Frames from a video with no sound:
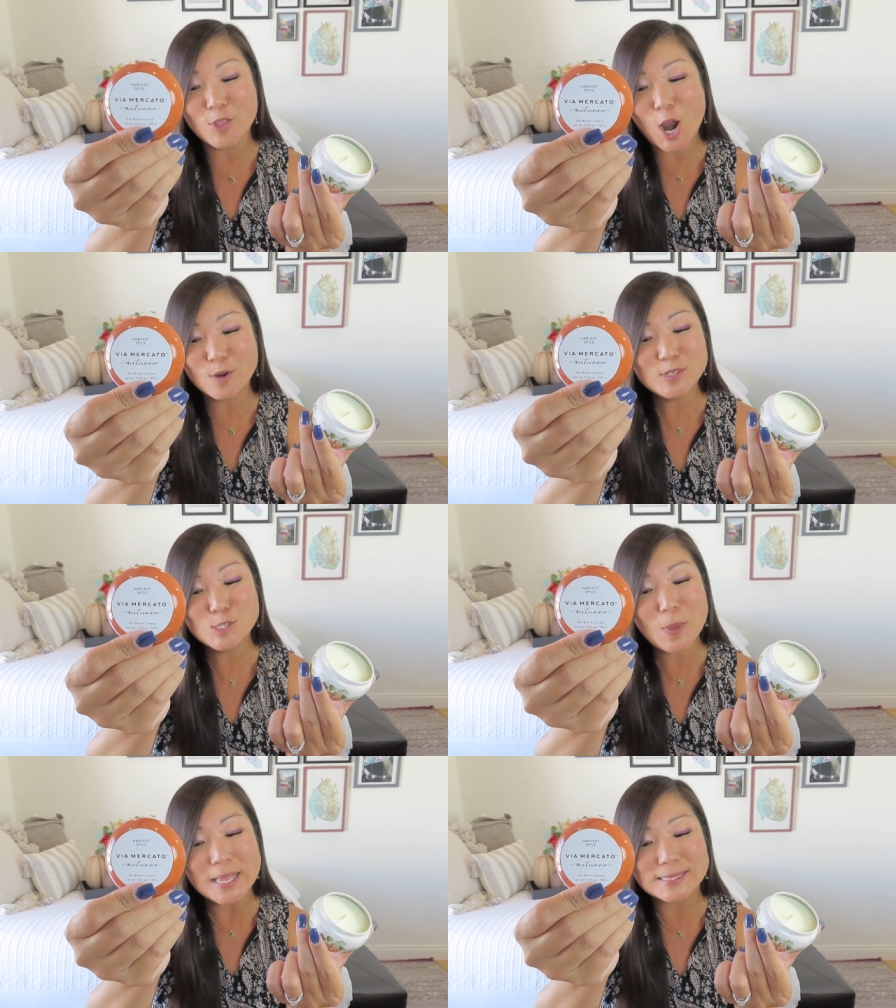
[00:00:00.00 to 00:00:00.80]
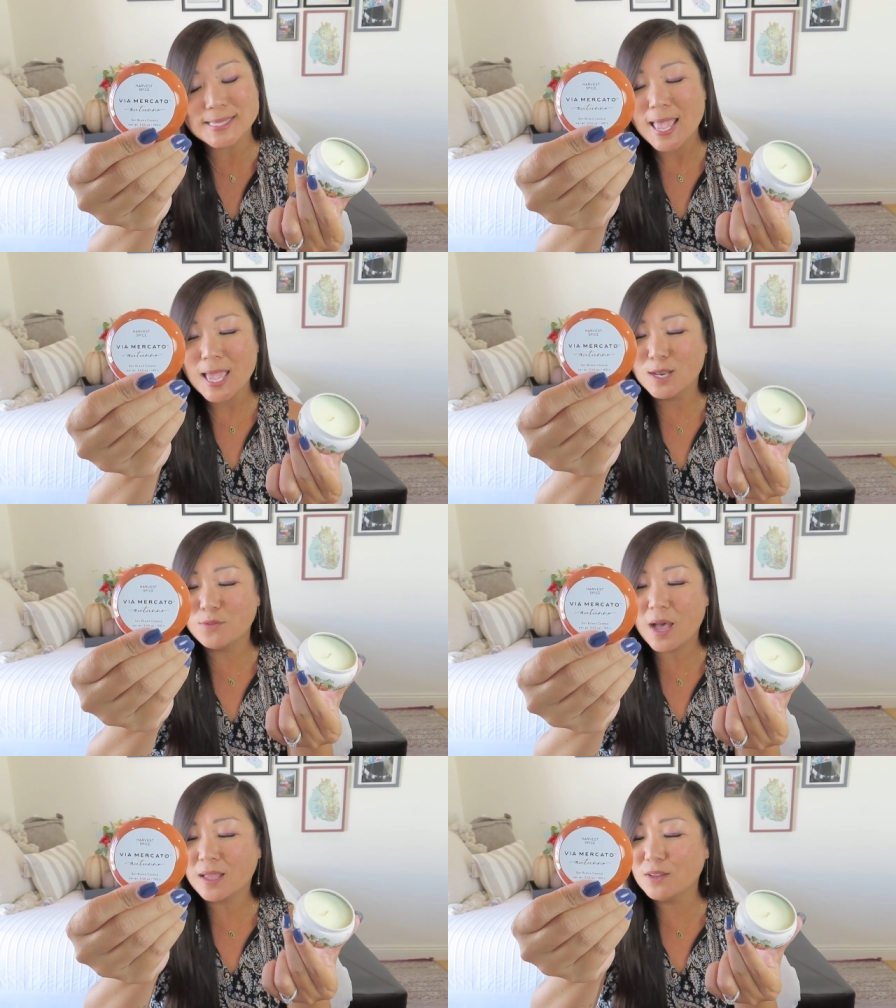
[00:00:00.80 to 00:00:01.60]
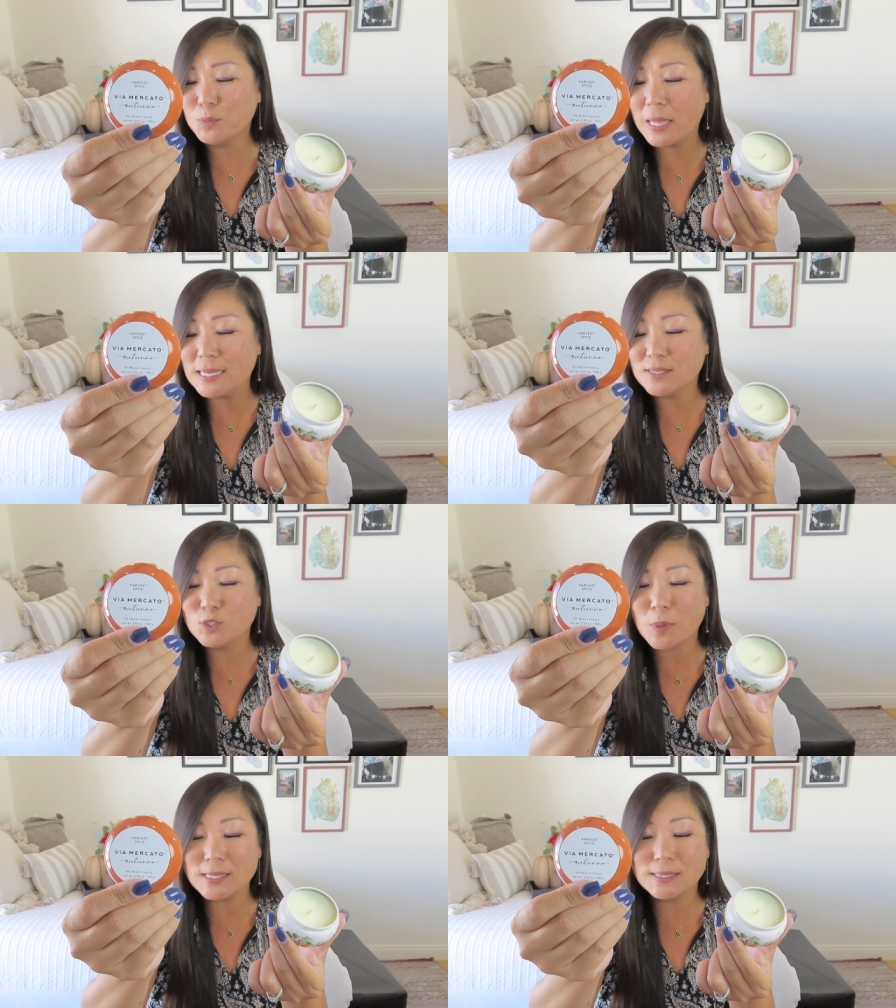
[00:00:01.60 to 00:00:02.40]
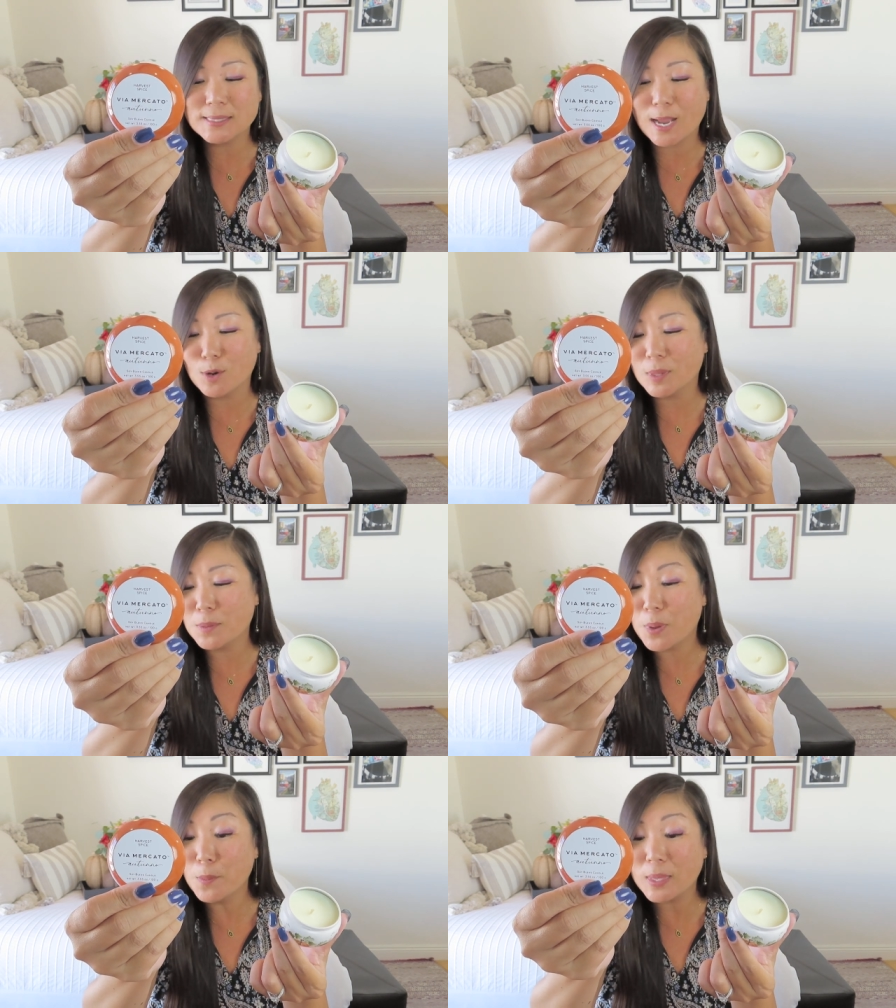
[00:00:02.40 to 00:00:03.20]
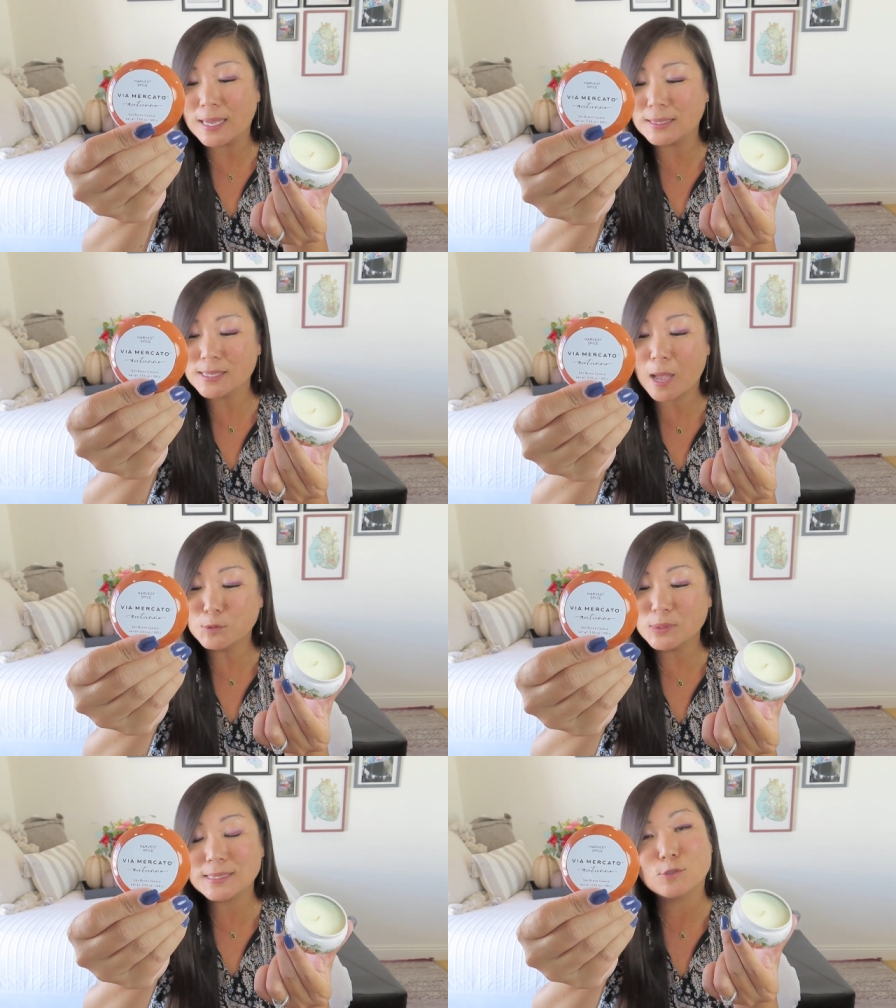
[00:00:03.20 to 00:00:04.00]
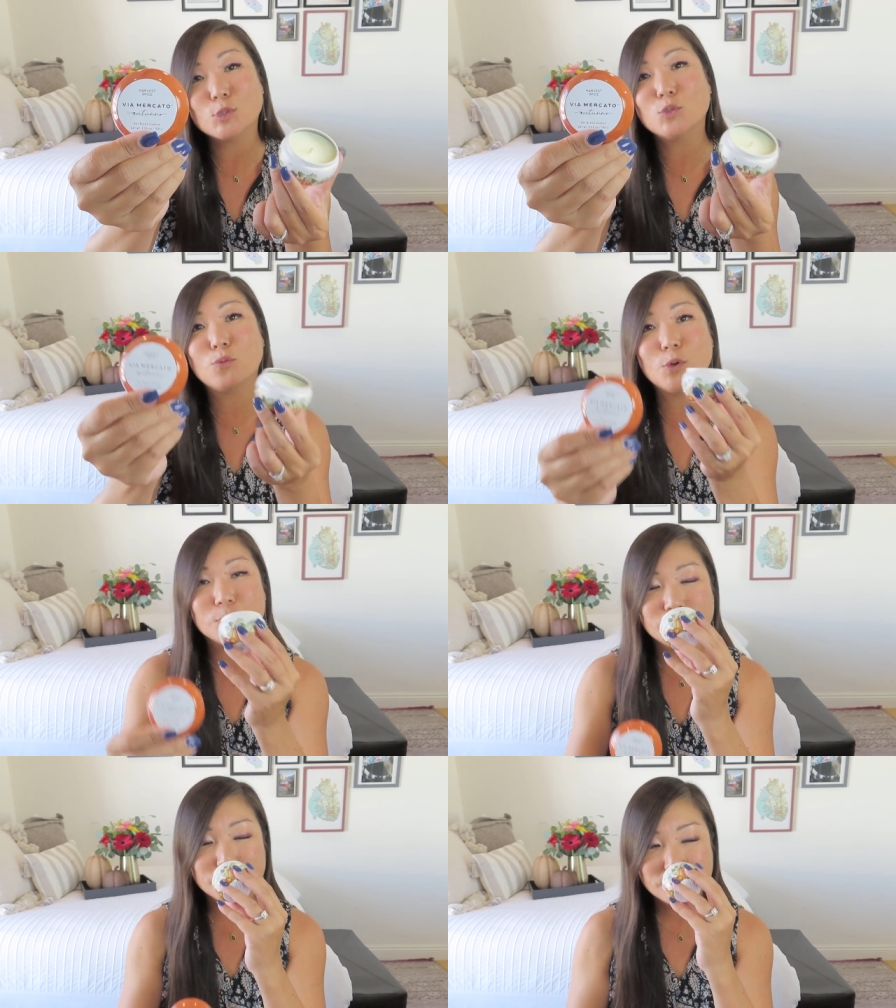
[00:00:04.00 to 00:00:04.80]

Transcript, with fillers: Harvest Spice, an evocative blend of spices, caramel, and pumpkin topped with citrus fruit.